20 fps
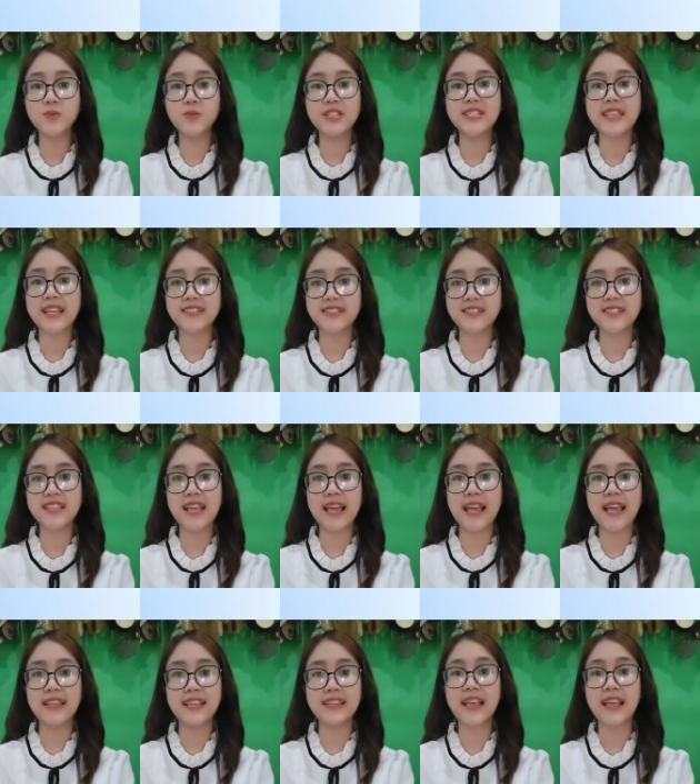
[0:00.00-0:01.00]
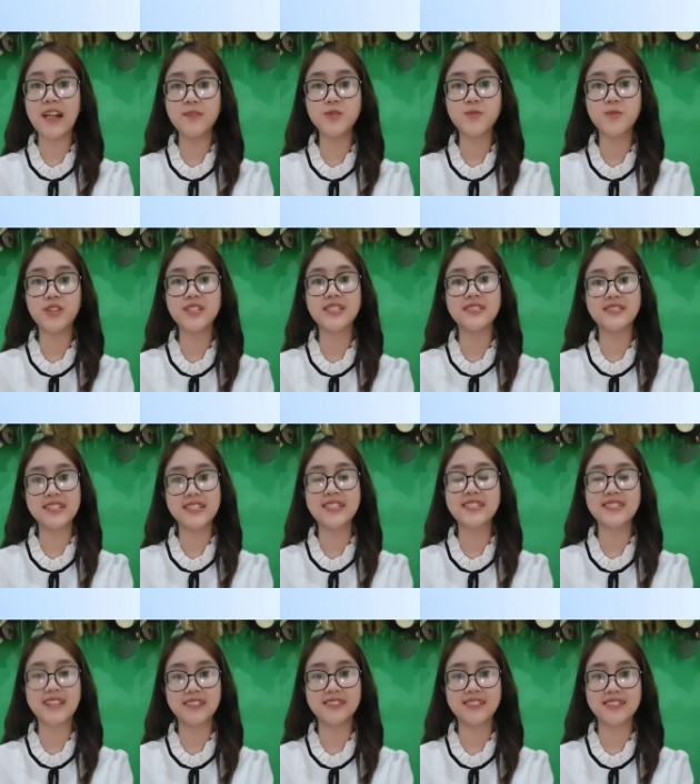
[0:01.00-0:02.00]
woody textures that help support the tree's
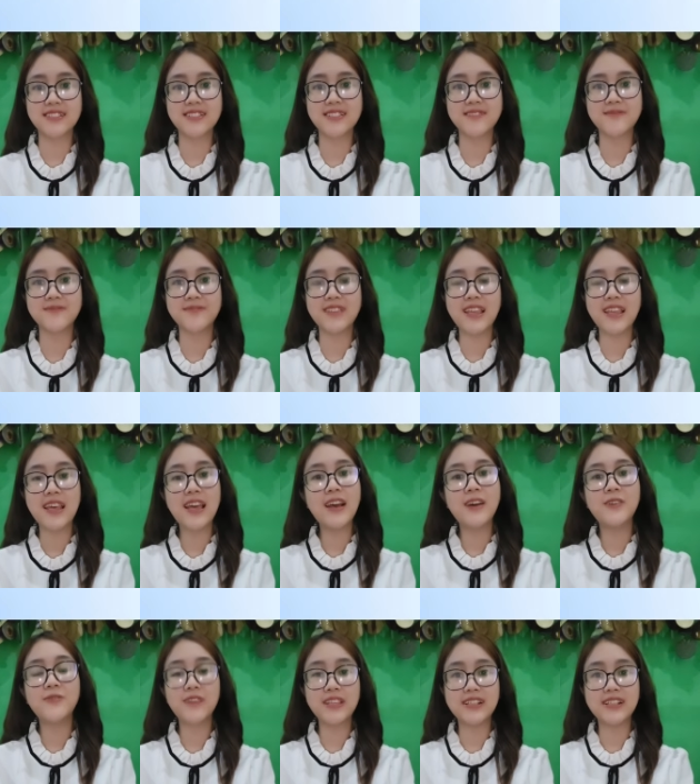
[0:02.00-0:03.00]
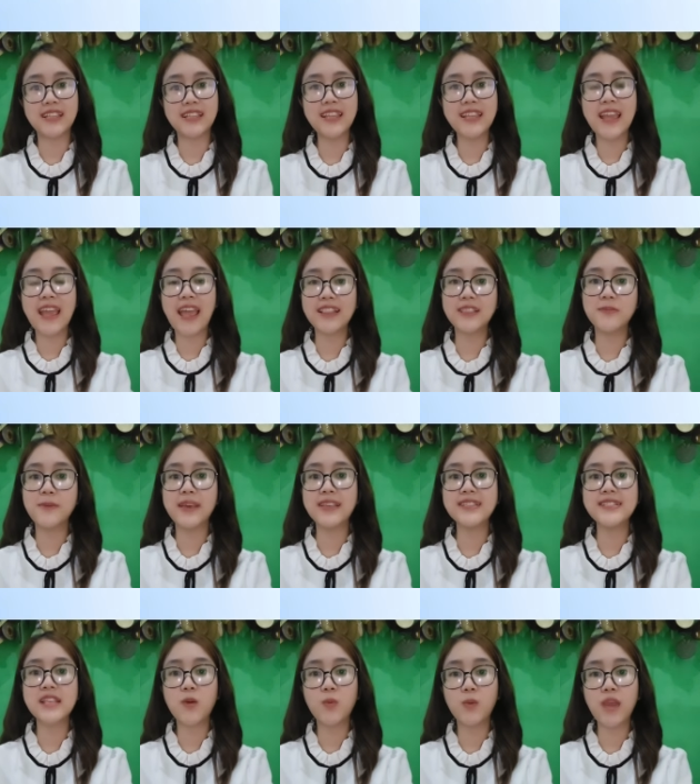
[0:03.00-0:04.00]
structures. Finally, at the
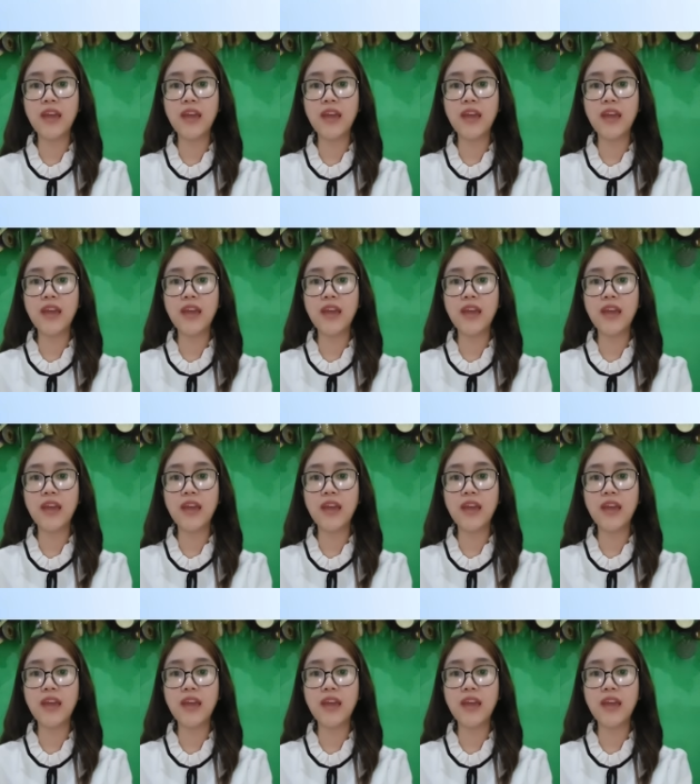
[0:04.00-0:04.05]
base, we